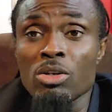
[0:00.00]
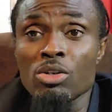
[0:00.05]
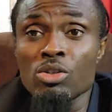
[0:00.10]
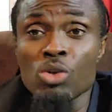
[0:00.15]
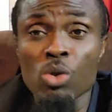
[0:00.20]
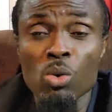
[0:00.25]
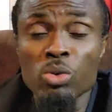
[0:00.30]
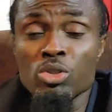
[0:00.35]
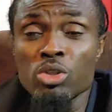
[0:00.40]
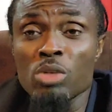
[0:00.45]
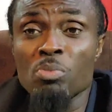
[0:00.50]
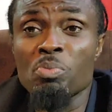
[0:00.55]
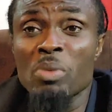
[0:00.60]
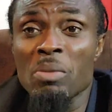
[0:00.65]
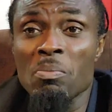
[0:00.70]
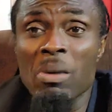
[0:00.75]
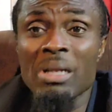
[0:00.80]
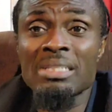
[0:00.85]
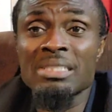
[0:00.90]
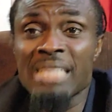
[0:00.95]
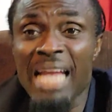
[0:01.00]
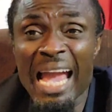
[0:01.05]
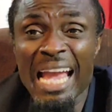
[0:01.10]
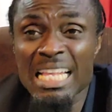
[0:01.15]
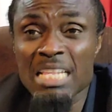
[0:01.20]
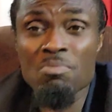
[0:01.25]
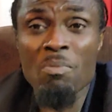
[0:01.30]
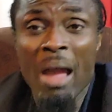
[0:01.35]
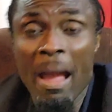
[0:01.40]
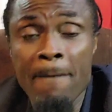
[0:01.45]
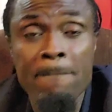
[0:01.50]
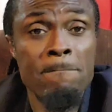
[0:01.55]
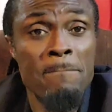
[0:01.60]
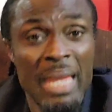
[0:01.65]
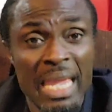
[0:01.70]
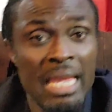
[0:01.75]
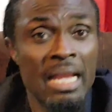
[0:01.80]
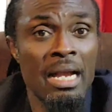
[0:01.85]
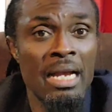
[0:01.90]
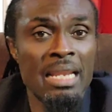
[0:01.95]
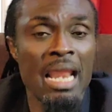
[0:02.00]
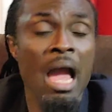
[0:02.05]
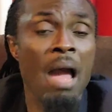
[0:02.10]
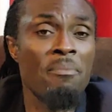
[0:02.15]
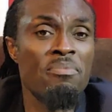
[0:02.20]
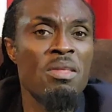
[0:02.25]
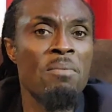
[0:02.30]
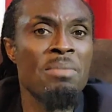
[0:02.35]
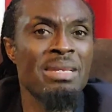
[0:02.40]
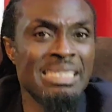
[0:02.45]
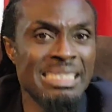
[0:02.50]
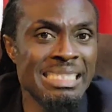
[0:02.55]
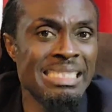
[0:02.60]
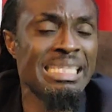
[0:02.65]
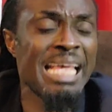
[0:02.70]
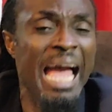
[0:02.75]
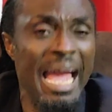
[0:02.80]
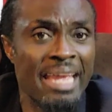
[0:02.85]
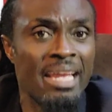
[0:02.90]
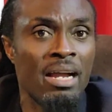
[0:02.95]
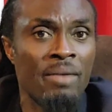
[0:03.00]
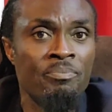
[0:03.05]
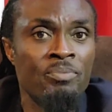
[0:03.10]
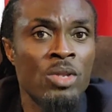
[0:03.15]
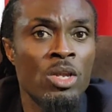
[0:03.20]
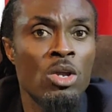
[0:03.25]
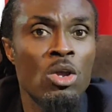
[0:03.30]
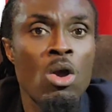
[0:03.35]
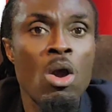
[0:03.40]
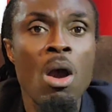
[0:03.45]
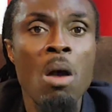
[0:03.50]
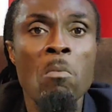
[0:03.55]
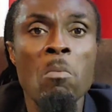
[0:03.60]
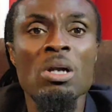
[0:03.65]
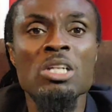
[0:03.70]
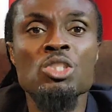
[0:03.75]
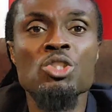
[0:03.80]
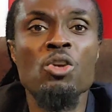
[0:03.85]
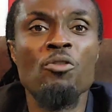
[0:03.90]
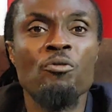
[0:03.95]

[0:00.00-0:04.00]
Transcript: you should be baptized by me, God, I'm the Messiah. But to